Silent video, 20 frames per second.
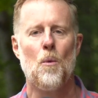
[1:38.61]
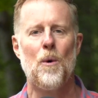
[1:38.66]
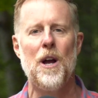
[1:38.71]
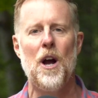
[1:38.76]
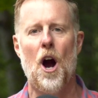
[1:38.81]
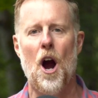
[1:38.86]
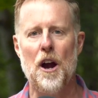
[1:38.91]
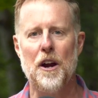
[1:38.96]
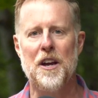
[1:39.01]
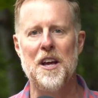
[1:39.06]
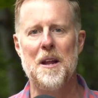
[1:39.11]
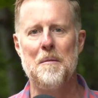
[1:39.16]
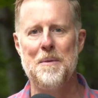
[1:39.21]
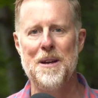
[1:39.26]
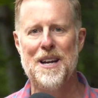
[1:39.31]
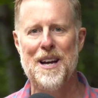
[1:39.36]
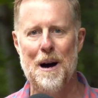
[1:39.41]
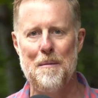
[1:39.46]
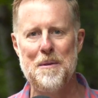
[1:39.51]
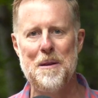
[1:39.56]
We are going to
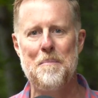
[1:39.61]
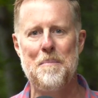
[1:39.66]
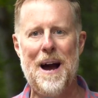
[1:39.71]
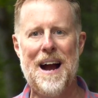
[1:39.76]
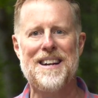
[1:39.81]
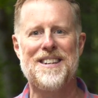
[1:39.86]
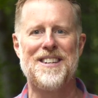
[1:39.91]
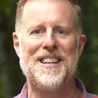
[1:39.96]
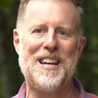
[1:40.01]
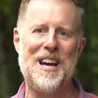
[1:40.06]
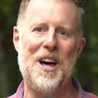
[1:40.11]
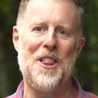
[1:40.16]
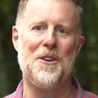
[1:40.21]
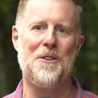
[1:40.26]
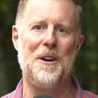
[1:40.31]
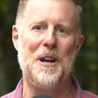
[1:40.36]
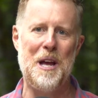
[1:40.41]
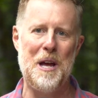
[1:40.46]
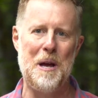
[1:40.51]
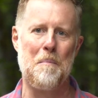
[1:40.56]
be coming back
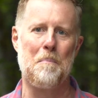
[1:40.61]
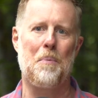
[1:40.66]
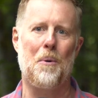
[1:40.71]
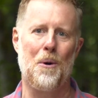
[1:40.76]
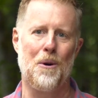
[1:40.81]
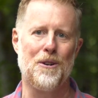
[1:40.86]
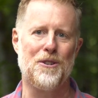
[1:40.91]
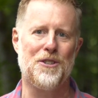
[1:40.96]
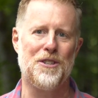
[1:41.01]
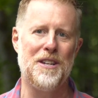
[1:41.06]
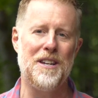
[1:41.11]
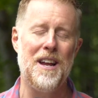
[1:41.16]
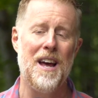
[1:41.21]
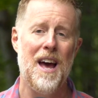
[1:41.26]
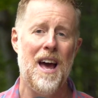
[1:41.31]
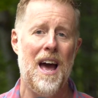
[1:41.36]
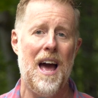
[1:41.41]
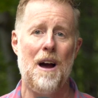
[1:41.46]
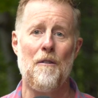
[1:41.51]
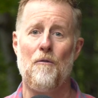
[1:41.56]
together in person.
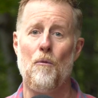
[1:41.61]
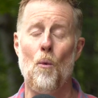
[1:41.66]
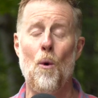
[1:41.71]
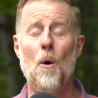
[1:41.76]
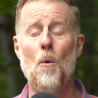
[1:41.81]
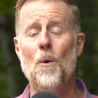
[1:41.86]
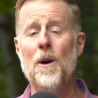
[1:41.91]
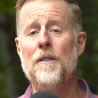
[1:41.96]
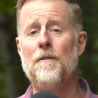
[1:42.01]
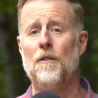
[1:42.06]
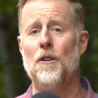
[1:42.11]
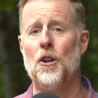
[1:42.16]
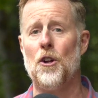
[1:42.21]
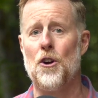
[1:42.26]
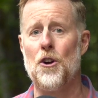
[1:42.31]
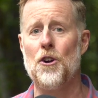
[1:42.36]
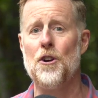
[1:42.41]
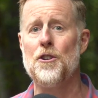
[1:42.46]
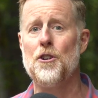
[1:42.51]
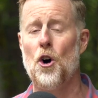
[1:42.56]
And what we've
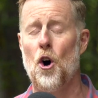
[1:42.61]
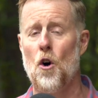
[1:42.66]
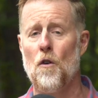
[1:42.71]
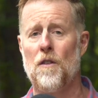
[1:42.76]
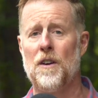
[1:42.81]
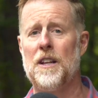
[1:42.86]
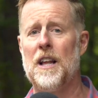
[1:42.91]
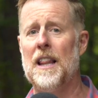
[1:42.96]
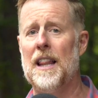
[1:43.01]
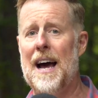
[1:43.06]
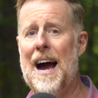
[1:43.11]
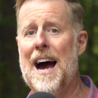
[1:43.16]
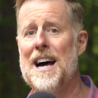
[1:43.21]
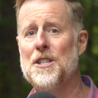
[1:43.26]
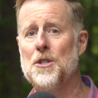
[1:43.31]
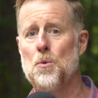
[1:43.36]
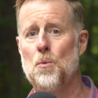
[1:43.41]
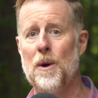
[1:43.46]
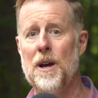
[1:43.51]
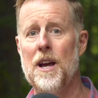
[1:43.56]
learned over the
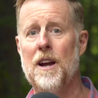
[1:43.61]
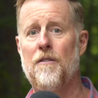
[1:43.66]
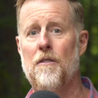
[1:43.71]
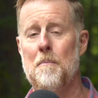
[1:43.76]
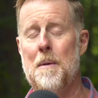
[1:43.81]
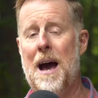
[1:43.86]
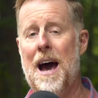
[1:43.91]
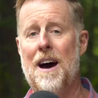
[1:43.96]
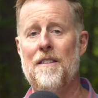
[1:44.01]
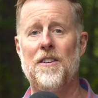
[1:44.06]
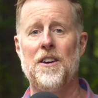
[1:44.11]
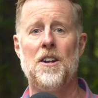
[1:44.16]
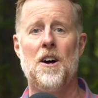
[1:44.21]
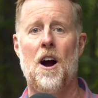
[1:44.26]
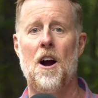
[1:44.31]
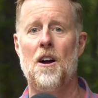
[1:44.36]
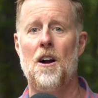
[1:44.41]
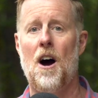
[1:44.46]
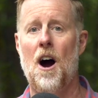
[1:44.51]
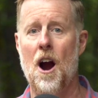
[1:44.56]
last week from having
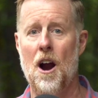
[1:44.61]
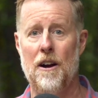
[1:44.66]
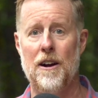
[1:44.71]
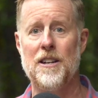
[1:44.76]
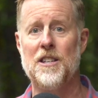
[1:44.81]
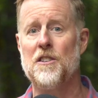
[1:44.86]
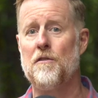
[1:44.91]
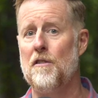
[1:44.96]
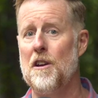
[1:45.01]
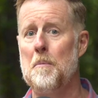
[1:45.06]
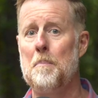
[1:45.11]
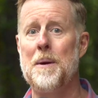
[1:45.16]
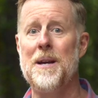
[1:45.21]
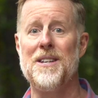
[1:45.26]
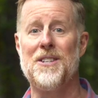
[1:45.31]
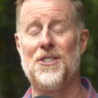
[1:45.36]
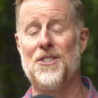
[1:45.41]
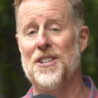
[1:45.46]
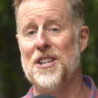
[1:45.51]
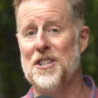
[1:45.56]
our
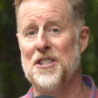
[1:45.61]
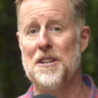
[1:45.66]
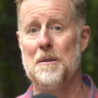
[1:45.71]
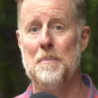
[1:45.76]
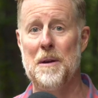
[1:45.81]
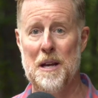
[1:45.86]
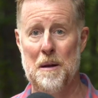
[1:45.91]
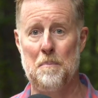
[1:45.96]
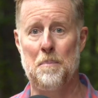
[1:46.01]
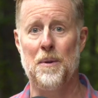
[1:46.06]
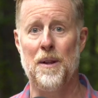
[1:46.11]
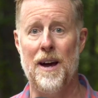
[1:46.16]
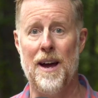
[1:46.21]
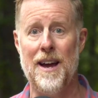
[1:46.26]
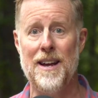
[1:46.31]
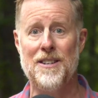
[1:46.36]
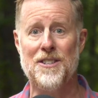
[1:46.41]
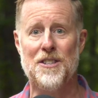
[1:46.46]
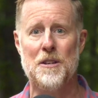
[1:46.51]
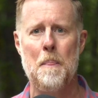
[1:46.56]
RSVP system in
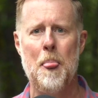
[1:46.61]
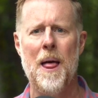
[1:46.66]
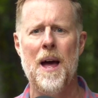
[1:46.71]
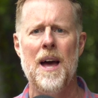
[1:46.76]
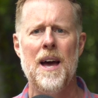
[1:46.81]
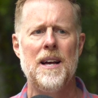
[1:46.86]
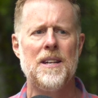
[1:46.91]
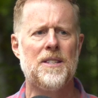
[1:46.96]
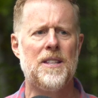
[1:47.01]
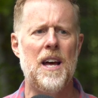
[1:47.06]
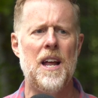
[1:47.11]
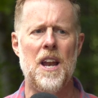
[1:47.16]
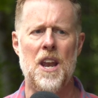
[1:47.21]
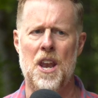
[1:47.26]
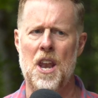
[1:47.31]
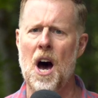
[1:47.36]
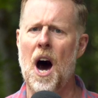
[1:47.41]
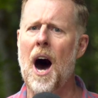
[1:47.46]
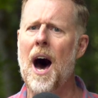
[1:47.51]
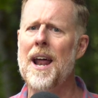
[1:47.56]
place is that
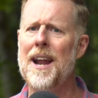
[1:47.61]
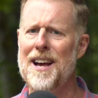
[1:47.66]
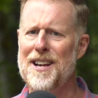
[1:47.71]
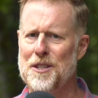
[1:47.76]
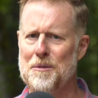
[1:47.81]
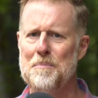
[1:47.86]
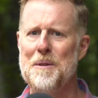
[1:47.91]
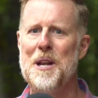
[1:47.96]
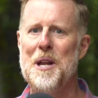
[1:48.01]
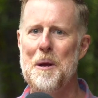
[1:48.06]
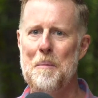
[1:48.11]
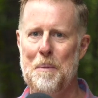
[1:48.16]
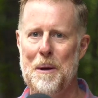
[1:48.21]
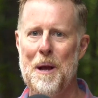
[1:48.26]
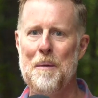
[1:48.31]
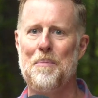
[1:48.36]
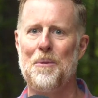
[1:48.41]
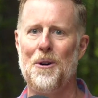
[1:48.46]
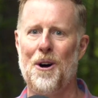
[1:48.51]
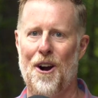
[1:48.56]
not as many
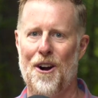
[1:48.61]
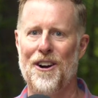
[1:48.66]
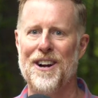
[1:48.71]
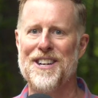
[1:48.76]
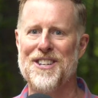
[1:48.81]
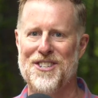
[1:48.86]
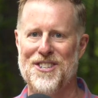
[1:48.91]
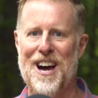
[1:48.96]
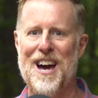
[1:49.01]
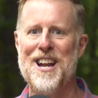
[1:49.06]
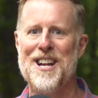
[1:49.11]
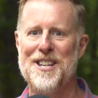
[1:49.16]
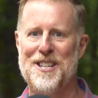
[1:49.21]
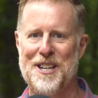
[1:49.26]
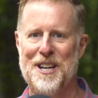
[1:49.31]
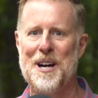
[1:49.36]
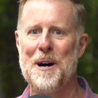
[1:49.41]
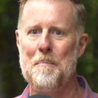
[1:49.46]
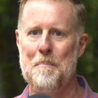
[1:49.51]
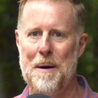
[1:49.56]
people are excited
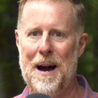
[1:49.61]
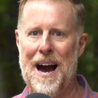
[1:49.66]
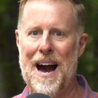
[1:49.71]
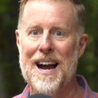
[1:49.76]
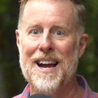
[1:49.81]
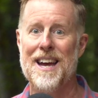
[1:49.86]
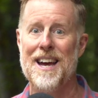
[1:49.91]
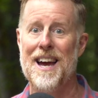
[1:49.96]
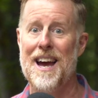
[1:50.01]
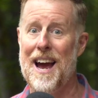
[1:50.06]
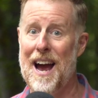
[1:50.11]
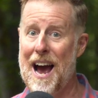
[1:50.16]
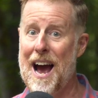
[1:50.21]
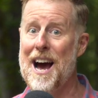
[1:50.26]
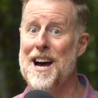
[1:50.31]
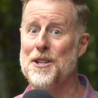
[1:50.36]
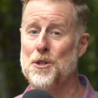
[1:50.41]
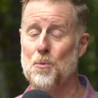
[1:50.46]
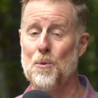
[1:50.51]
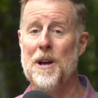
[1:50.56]
to come back
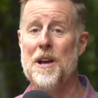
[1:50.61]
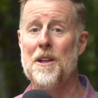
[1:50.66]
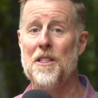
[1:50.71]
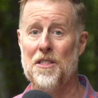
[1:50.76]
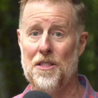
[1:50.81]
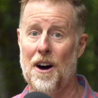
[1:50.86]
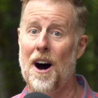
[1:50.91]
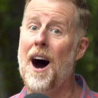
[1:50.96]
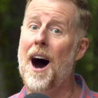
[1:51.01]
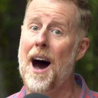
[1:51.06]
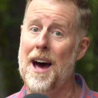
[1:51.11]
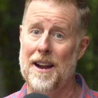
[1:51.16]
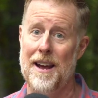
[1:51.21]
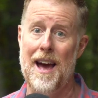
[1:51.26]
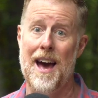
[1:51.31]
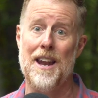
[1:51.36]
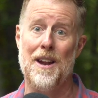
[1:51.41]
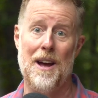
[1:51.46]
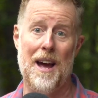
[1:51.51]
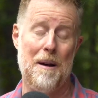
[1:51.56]
as we thought.
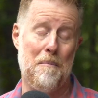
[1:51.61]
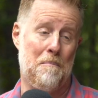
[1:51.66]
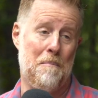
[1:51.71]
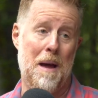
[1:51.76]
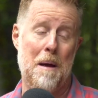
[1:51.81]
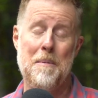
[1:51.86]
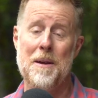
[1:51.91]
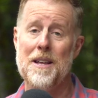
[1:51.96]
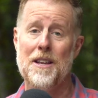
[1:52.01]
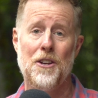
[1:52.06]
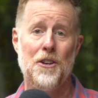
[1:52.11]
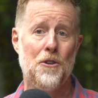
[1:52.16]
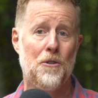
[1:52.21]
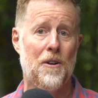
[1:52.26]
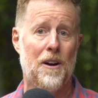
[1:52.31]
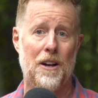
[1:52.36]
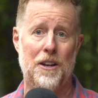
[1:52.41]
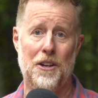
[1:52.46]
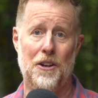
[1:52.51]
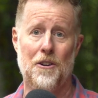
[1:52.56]
And maybe
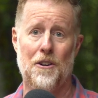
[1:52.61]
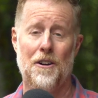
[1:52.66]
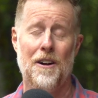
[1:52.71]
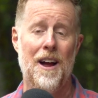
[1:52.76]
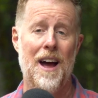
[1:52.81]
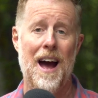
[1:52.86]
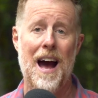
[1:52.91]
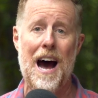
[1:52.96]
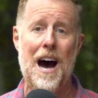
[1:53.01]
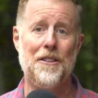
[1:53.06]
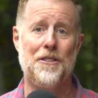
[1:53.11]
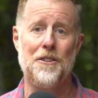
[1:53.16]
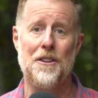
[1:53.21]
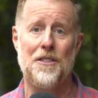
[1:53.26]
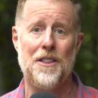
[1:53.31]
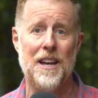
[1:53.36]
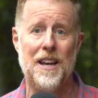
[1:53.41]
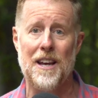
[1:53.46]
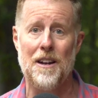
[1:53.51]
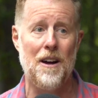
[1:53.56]
you, you're out
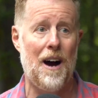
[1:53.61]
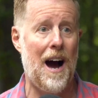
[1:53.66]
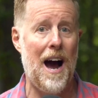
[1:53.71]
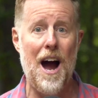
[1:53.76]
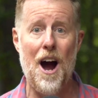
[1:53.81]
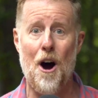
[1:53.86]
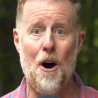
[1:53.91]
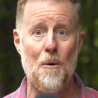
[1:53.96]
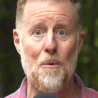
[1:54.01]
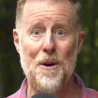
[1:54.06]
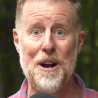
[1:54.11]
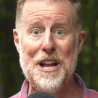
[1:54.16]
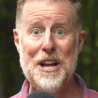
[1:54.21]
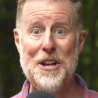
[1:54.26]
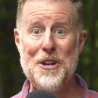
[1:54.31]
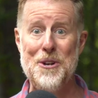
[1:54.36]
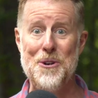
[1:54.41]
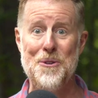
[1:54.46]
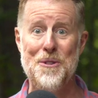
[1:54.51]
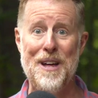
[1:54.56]
there thinking, I
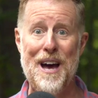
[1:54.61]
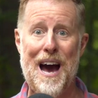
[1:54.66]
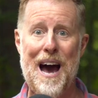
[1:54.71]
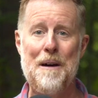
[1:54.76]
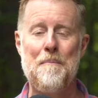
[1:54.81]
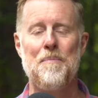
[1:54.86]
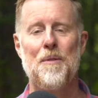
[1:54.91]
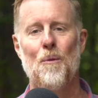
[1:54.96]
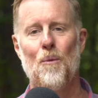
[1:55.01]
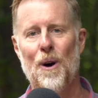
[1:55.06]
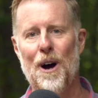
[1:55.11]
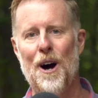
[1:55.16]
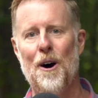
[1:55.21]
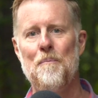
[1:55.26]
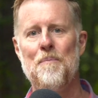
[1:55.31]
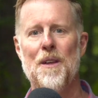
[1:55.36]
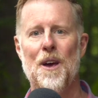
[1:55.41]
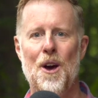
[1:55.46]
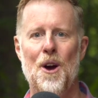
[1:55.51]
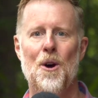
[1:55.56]
already knew that.
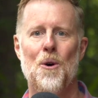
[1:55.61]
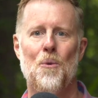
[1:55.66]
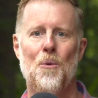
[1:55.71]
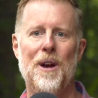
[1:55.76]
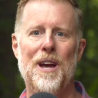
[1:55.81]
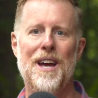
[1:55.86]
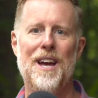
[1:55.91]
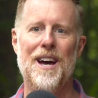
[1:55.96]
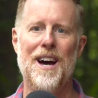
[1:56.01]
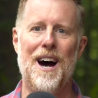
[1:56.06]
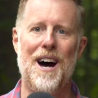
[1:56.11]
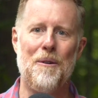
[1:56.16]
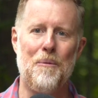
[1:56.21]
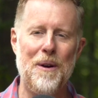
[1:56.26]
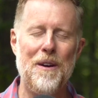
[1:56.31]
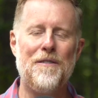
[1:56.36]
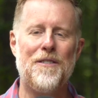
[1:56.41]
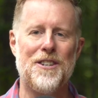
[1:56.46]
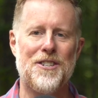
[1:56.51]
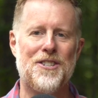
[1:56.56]
Well, we, uh,
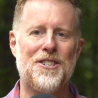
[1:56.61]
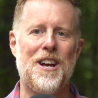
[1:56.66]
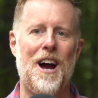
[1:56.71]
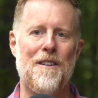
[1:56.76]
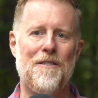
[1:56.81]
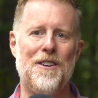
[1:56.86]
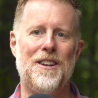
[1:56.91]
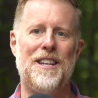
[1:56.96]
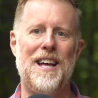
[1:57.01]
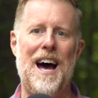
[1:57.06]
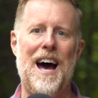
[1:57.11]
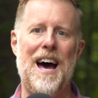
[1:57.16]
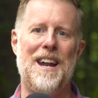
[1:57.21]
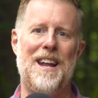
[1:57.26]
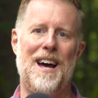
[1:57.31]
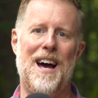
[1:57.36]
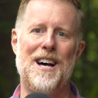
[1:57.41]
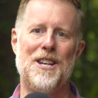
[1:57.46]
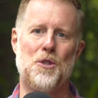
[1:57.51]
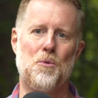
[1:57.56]
we've discovered
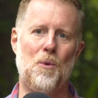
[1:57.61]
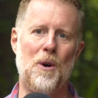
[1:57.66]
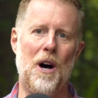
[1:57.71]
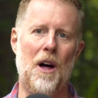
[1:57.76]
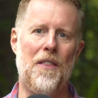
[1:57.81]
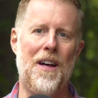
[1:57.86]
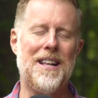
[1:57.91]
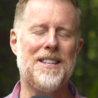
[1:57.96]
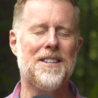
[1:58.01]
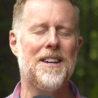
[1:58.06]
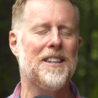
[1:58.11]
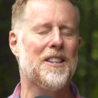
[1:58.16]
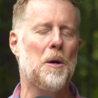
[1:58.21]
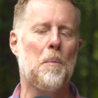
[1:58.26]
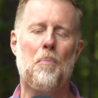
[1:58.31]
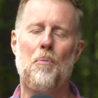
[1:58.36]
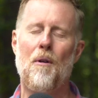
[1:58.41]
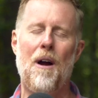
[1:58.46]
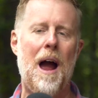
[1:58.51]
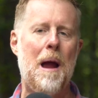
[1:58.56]
that as well. That's not
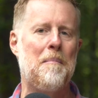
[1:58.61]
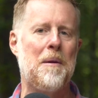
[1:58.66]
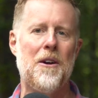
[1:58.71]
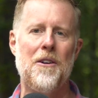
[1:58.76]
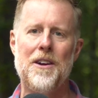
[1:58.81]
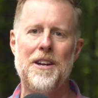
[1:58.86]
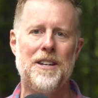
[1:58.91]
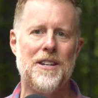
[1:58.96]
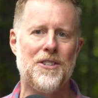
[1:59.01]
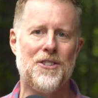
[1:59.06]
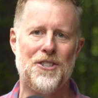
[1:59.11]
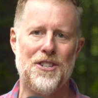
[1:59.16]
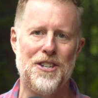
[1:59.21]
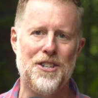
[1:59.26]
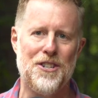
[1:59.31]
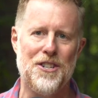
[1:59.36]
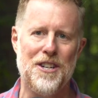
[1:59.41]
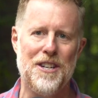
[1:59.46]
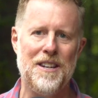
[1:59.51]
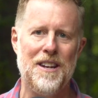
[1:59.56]
the primary
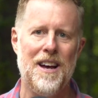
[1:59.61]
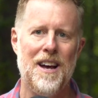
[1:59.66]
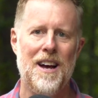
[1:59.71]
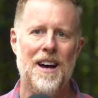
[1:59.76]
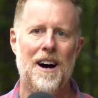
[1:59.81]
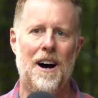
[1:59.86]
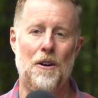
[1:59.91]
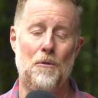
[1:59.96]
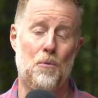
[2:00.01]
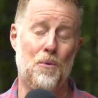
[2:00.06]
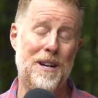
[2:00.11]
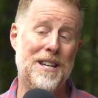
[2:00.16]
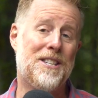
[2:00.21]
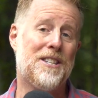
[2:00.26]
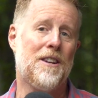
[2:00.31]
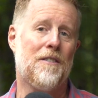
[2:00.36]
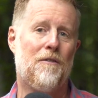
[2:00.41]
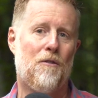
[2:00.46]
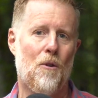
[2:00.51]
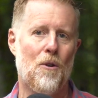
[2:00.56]
decision, uh,
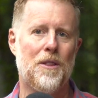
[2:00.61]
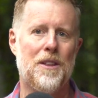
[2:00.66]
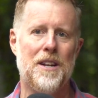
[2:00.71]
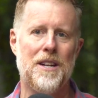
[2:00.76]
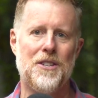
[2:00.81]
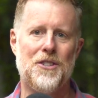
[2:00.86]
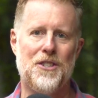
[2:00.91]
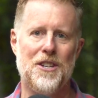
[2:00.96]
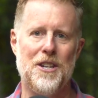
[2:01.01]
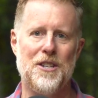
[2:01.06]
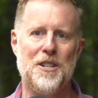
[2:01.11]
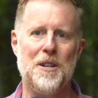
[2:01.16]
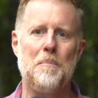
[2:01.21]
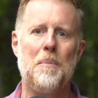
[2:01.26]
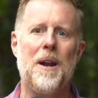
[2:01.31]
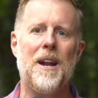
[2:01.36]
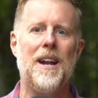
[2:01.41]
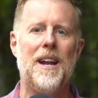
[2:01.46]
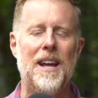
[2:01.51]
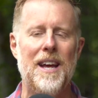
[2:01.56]
reason for the decision,
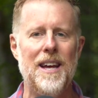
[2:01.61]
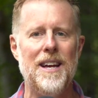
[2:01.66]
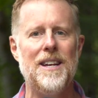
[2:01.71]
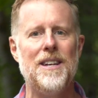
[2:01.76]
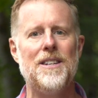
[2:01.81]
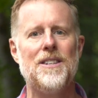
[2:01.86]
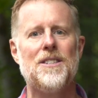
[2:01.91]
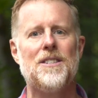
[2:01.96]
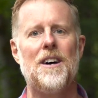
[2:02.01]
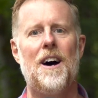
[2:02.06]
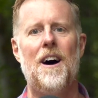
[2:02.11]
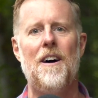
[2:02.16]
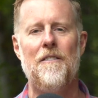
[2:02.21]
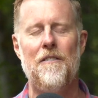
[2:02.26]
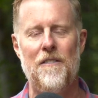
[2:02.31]
but it is a